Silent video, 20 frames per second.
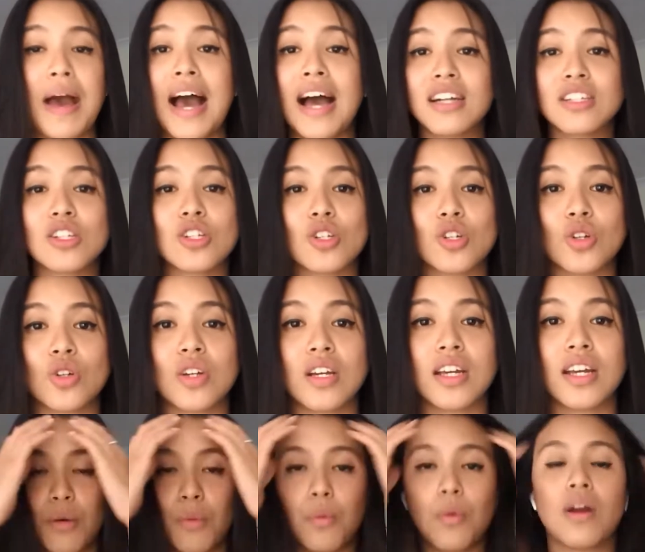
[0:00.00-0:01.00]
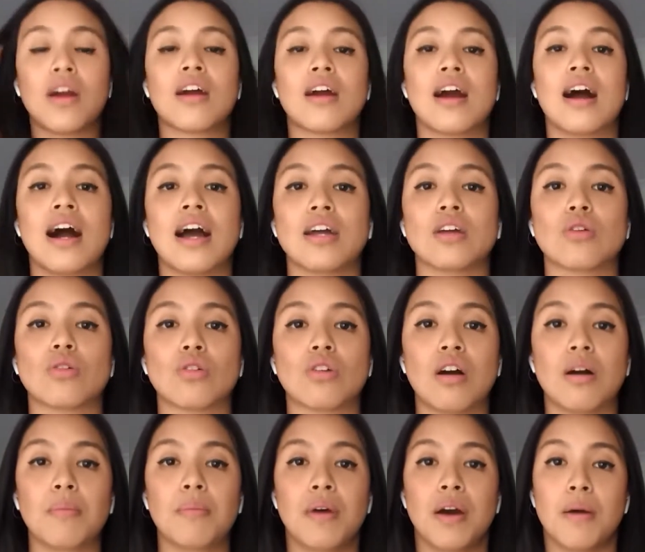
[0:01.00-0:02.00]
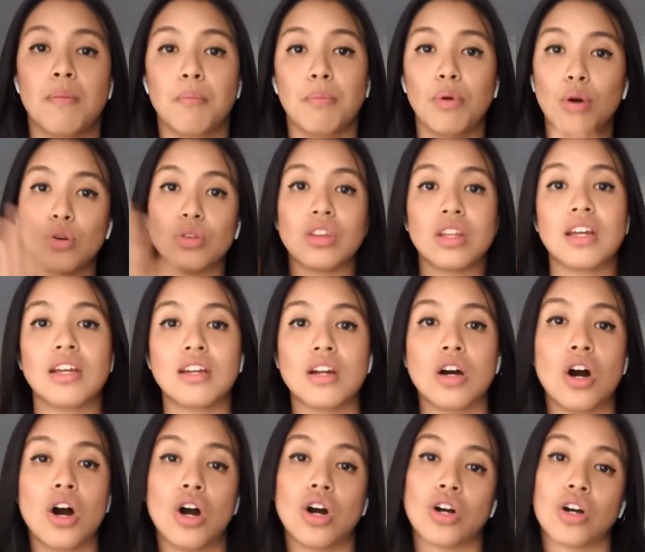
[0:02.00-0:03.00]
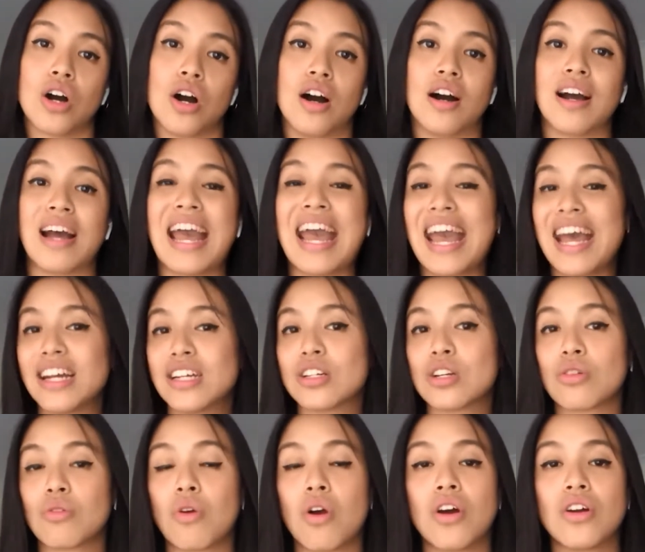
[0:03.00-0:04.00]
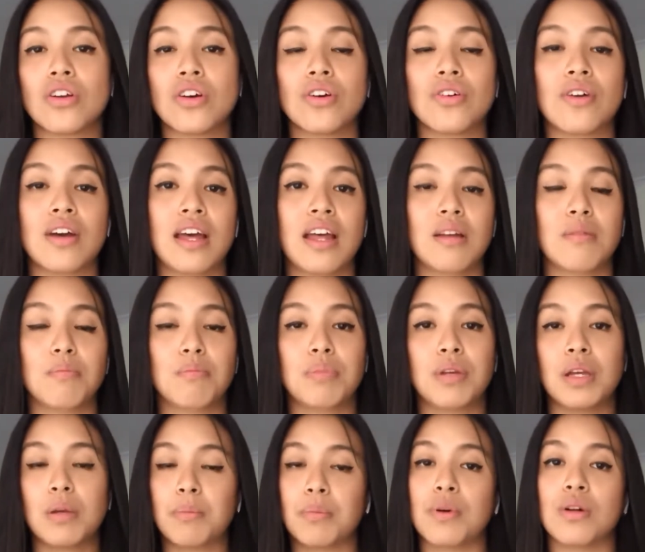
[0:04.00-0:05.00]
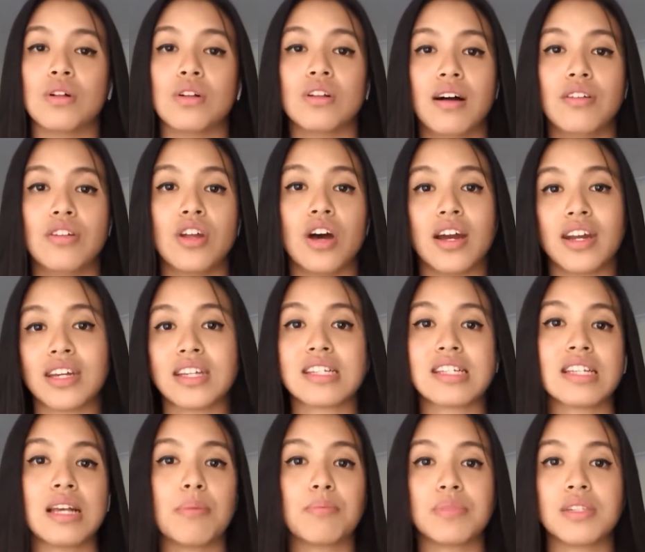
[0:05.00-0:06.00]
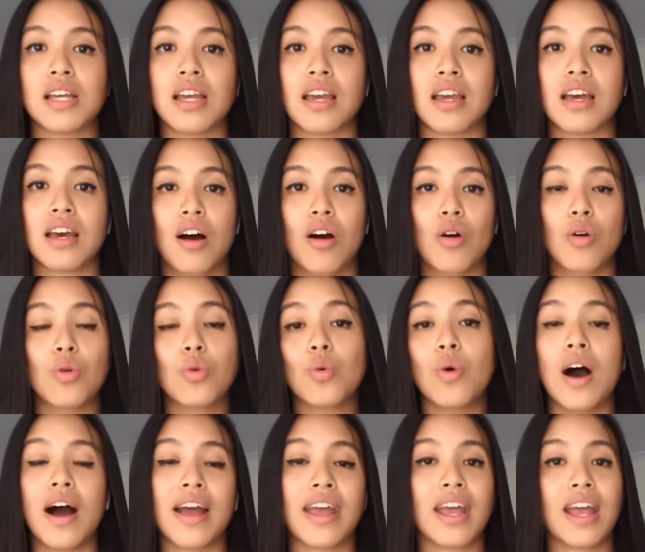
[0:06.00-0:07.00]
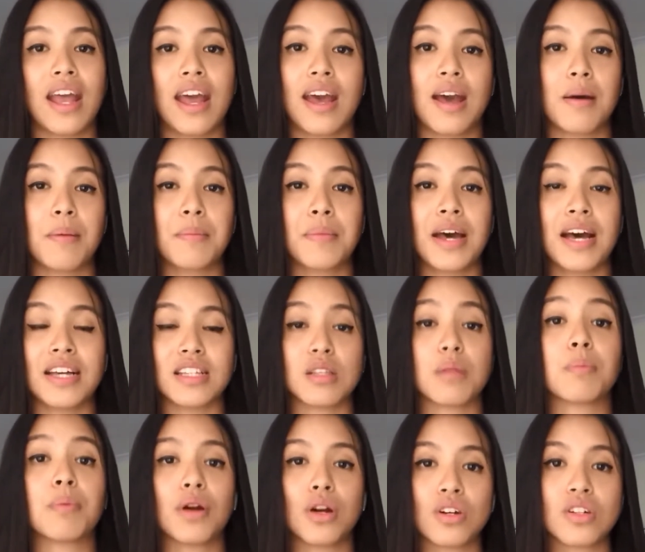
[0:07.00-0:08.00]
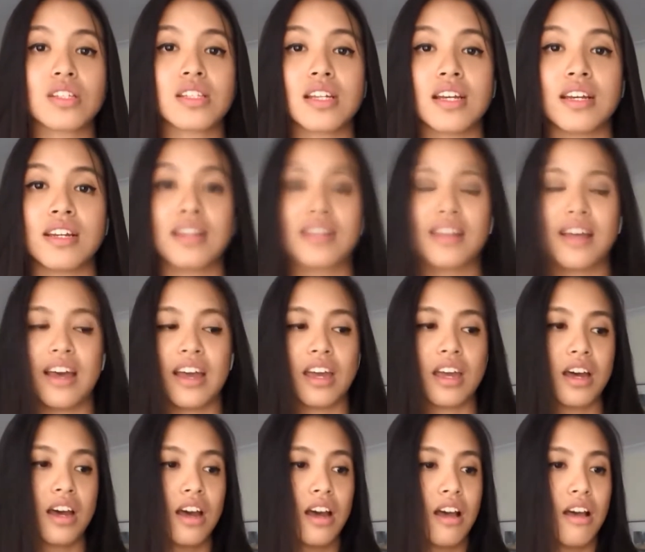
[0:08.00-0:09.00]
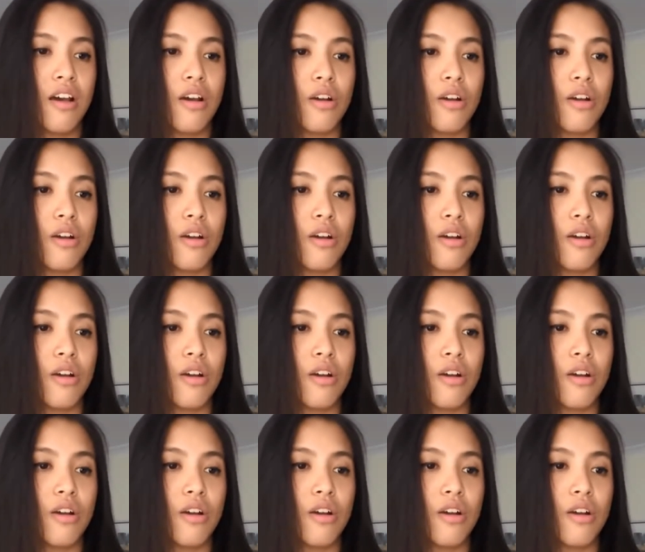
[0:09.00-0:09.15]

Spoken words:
a pageantry where I grew up both in Hong Kong and Toronto, and people not accepting who I am as a person. Like